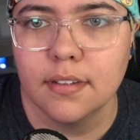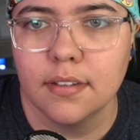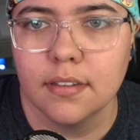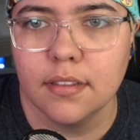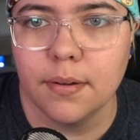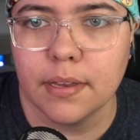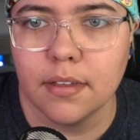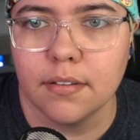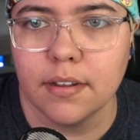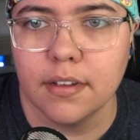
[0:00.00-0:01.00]
There we
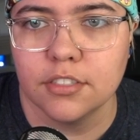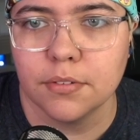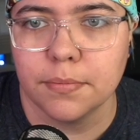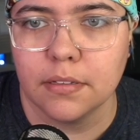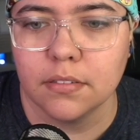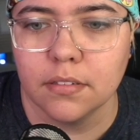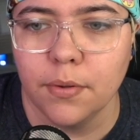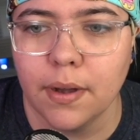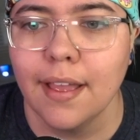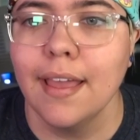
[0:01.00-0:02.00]
go. Now it should be
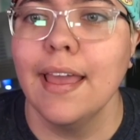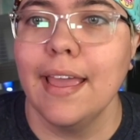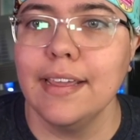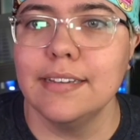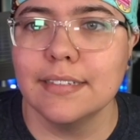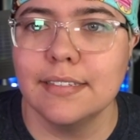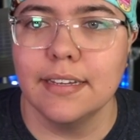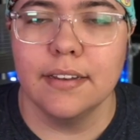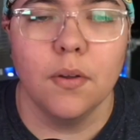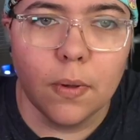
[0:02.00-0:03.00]
lower. Hey,
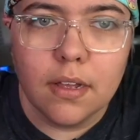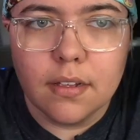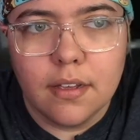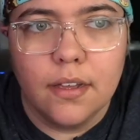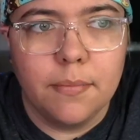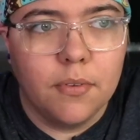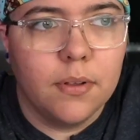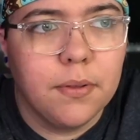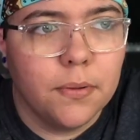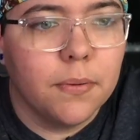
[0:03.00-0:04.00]
Dustin. Welcome.
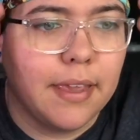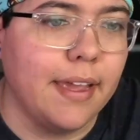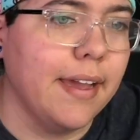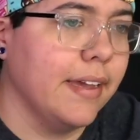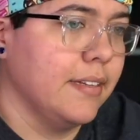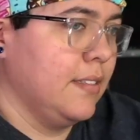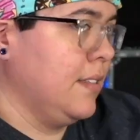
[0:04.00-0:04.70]
Woo, cats.